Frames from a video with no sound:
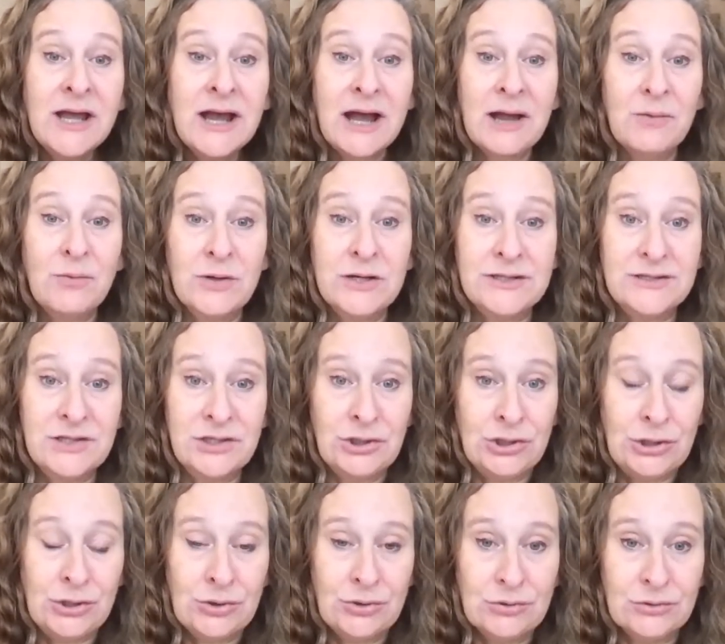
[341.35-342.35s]
I want
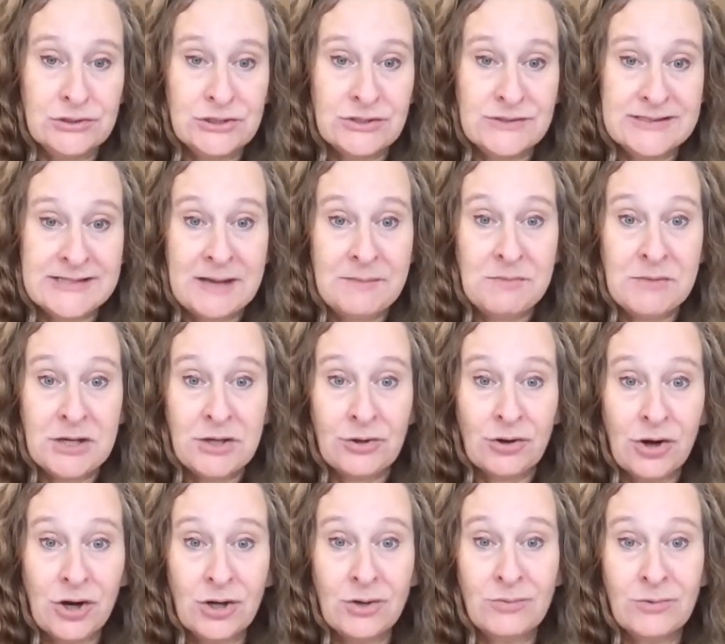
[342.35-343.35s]
you to send me
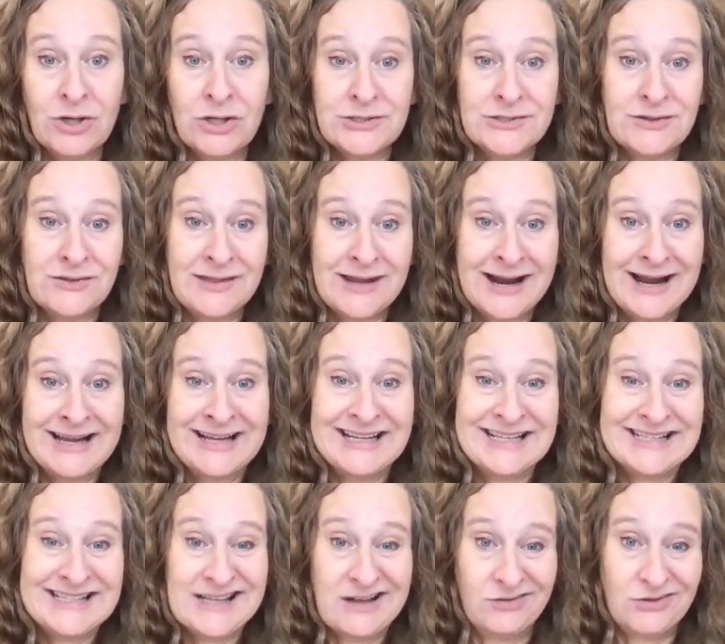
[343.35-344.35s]
your artwork so that I
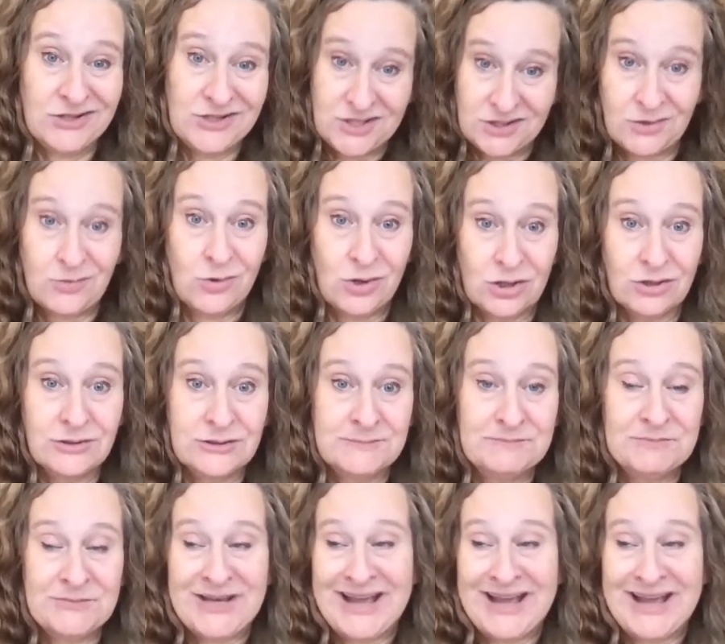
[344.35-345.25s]
can sell it to the world.